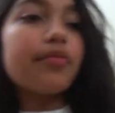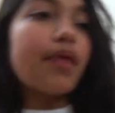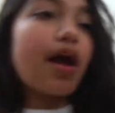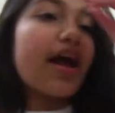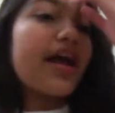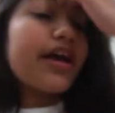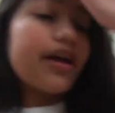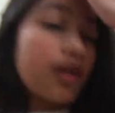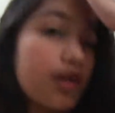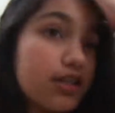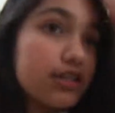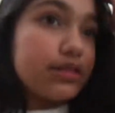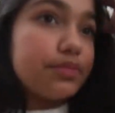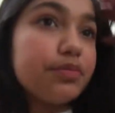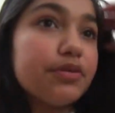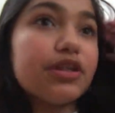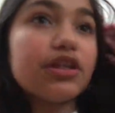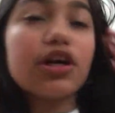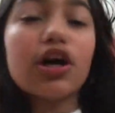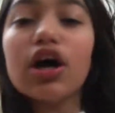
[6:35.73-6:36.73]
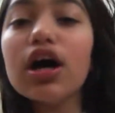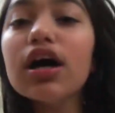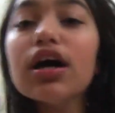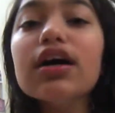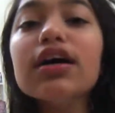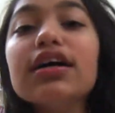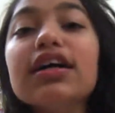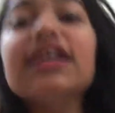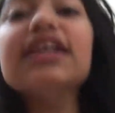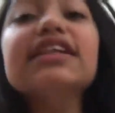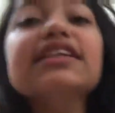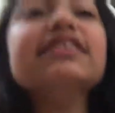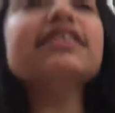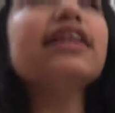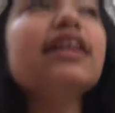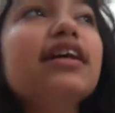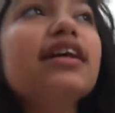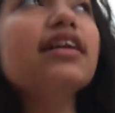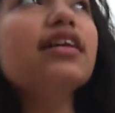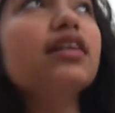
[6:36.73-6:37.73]
my hairs because
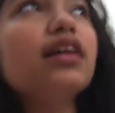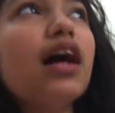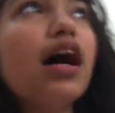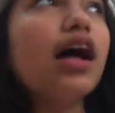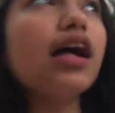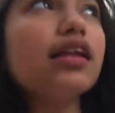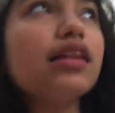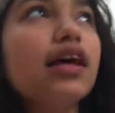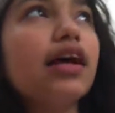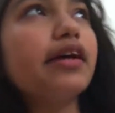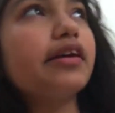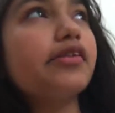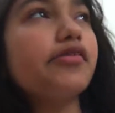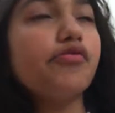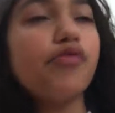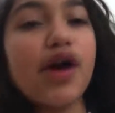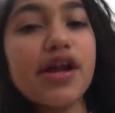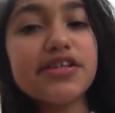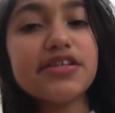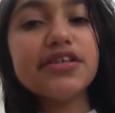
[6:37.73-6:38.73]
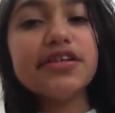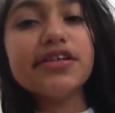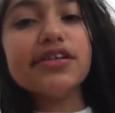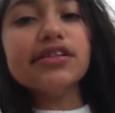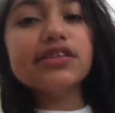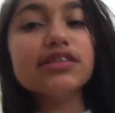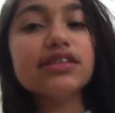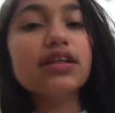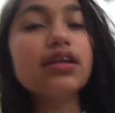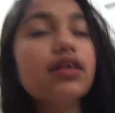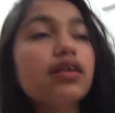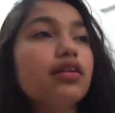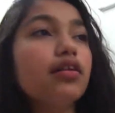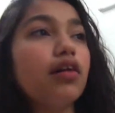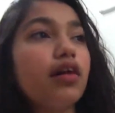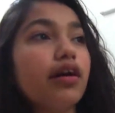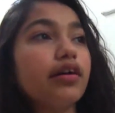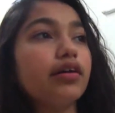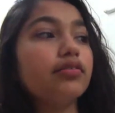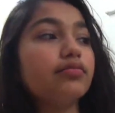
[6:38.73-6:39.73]
I like wet hairs,
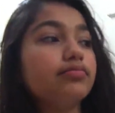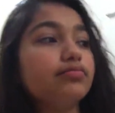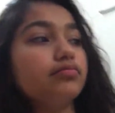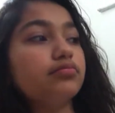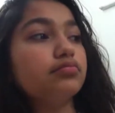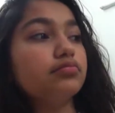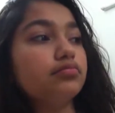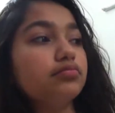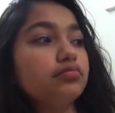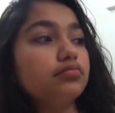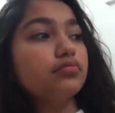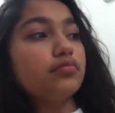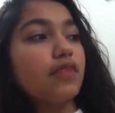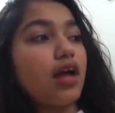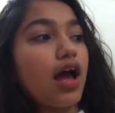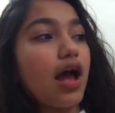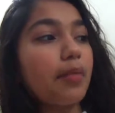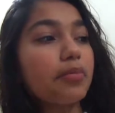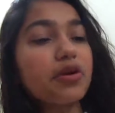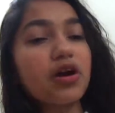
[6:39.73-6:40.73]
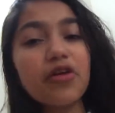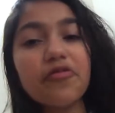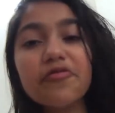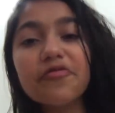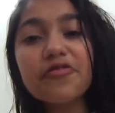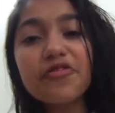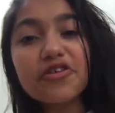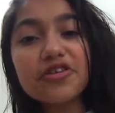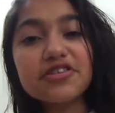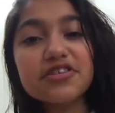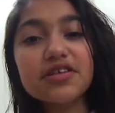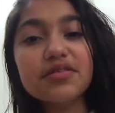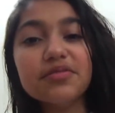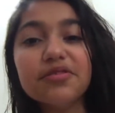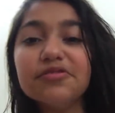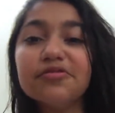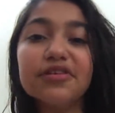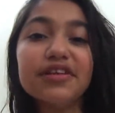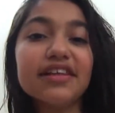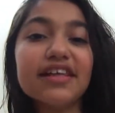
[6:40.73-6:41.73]
but I'm
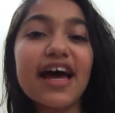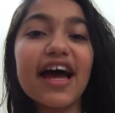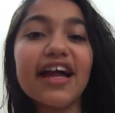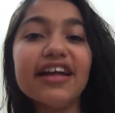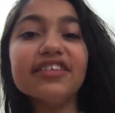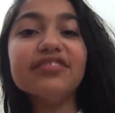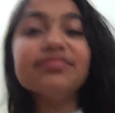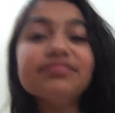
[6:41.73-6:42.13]
comfortable with that.